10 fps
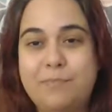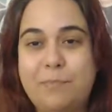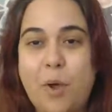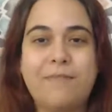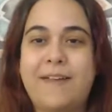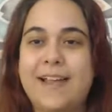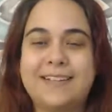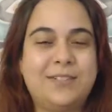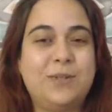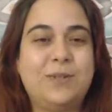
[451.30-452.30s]

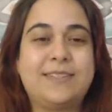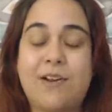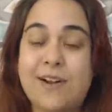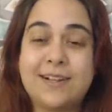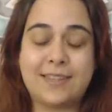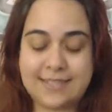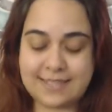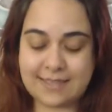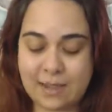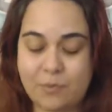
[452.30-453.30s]
perfect to start this
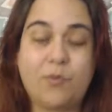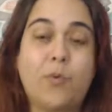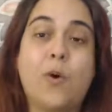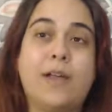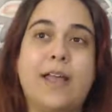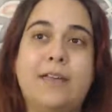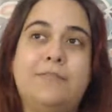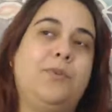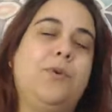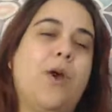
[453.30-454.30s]
type of work
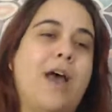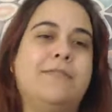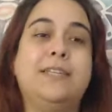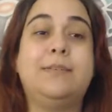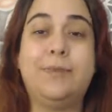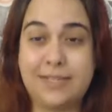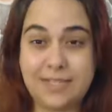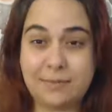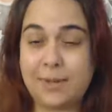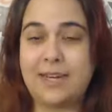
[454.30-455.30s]
if you haven't been
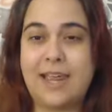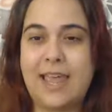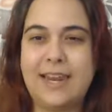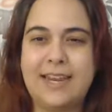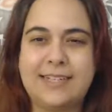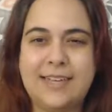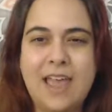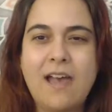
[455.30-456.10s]
deepening in it